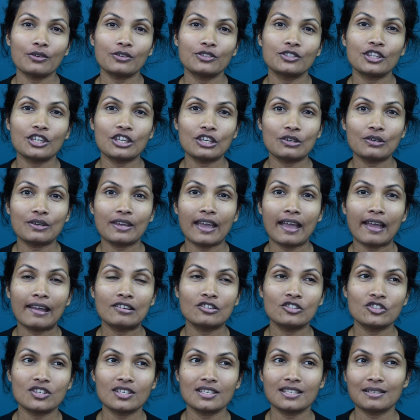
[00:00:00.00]
So you can
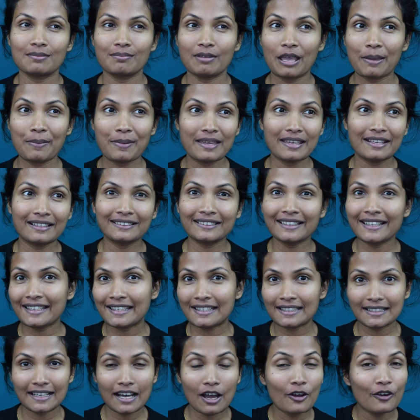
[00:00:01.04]
just maybe
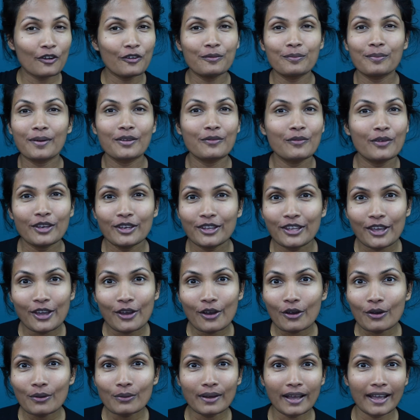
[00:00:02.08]
click out of my
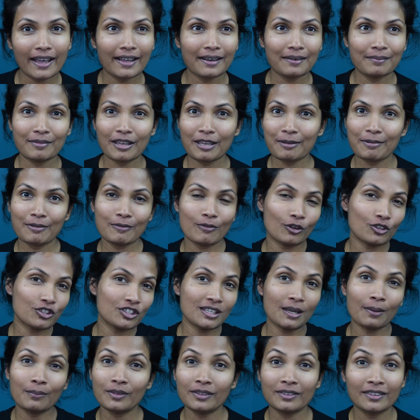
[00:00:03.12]
video and maybe watch
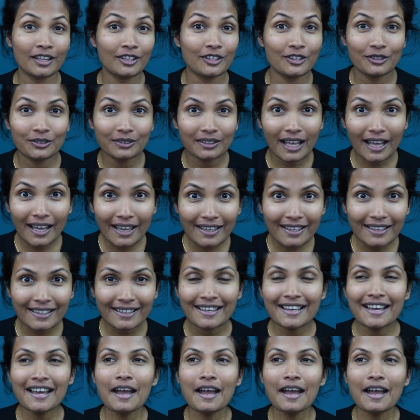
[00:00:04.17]
something that you like.